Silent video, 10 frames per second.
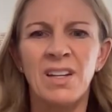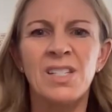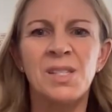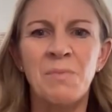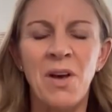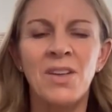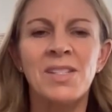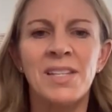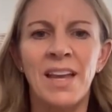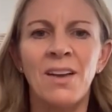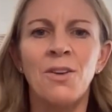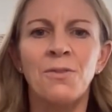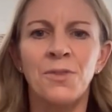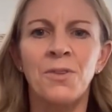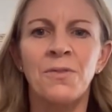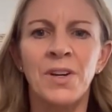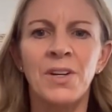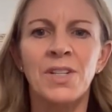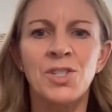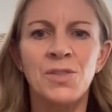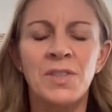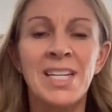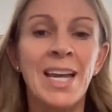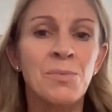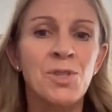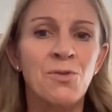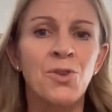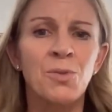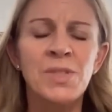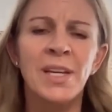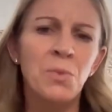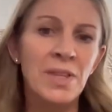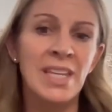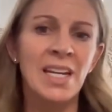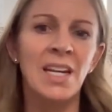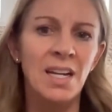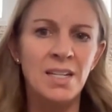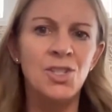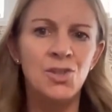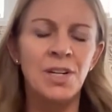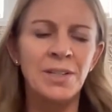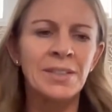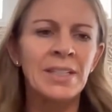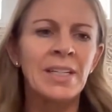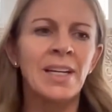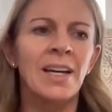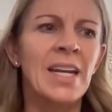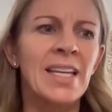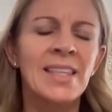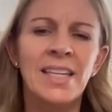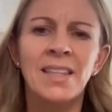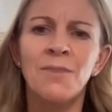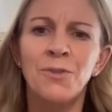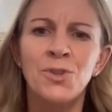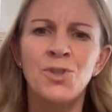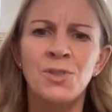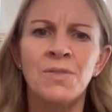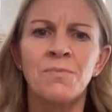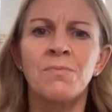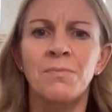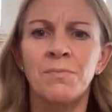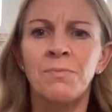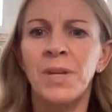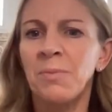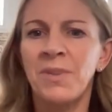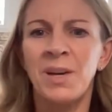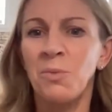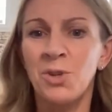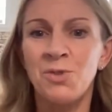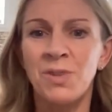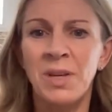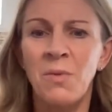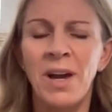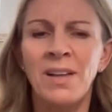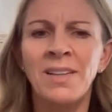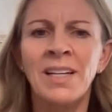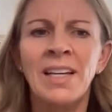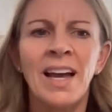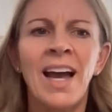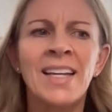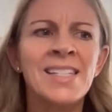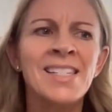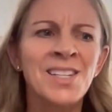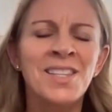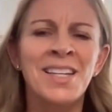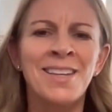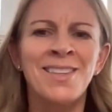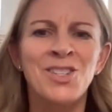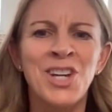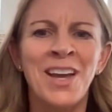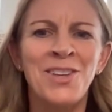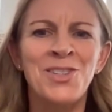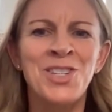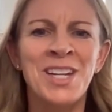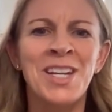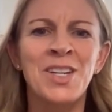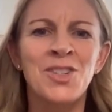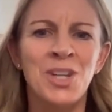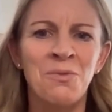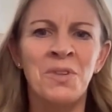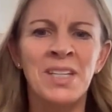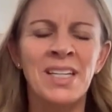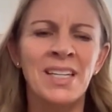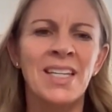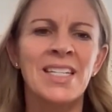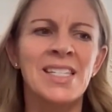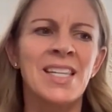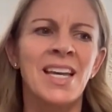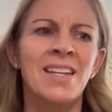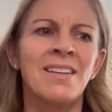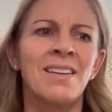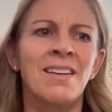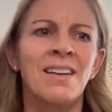on a small scale for mm -hmm. various types of groups, like within an industry. Mm -hmm. And I think that for certain people that works really well. Mm -hmm. I still think the challenge in it generally is that